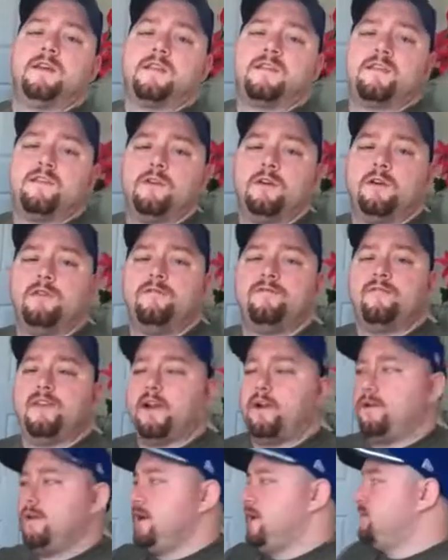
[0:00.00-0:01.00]
third
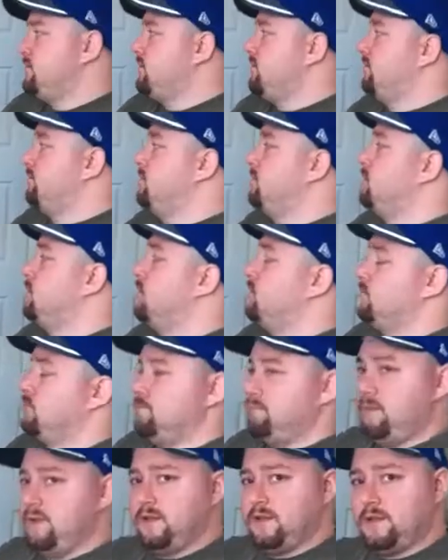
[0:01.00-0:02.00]
variation of the
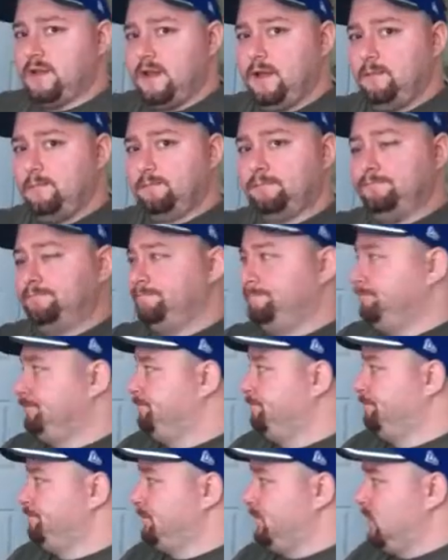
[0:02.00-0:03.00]
Mozambique.
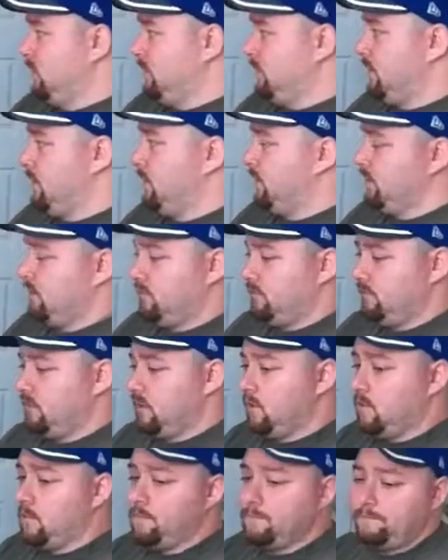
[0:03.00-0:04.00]
Alright,
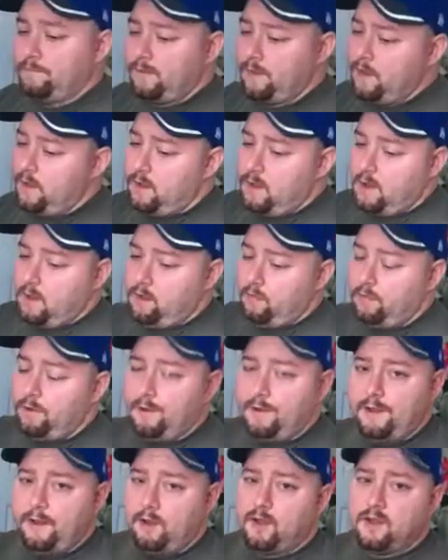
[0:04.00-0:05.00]
so
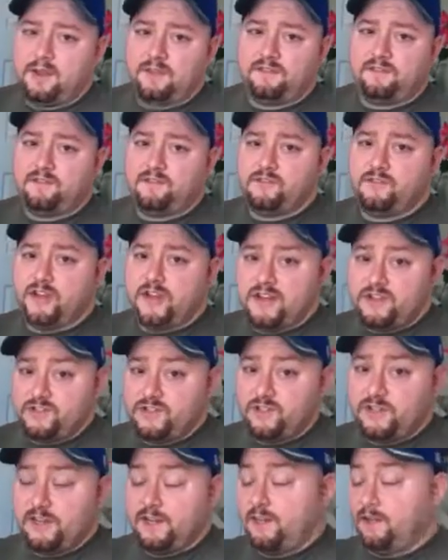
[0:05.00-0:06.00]
really all that's
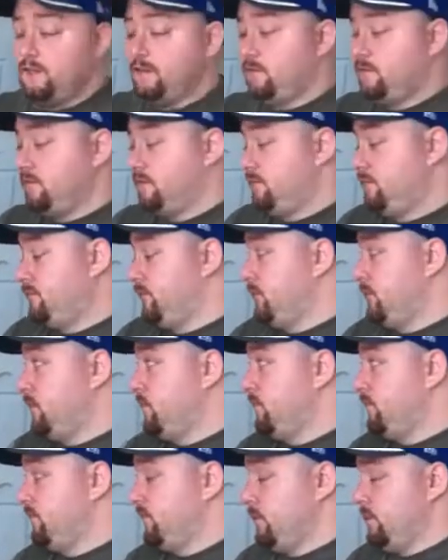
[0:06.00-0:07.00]
changing is,
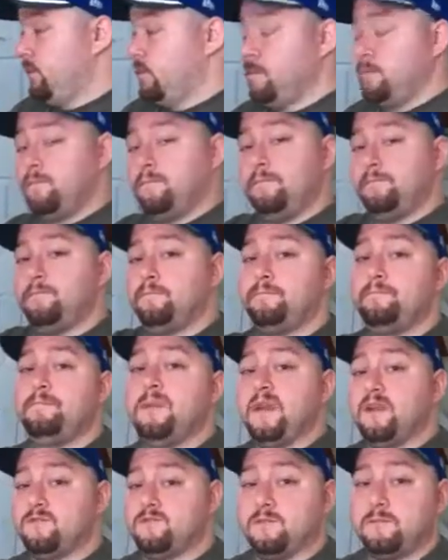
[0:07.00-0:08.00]
your
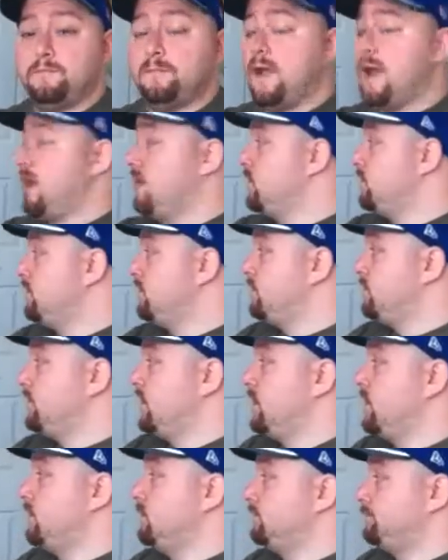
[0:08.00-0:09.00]
bass drum patterns
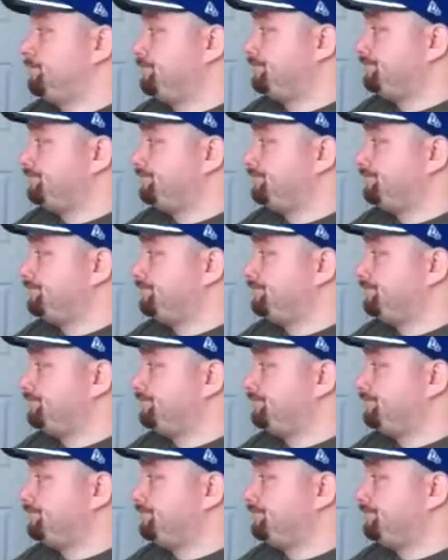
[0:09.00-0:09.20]
and,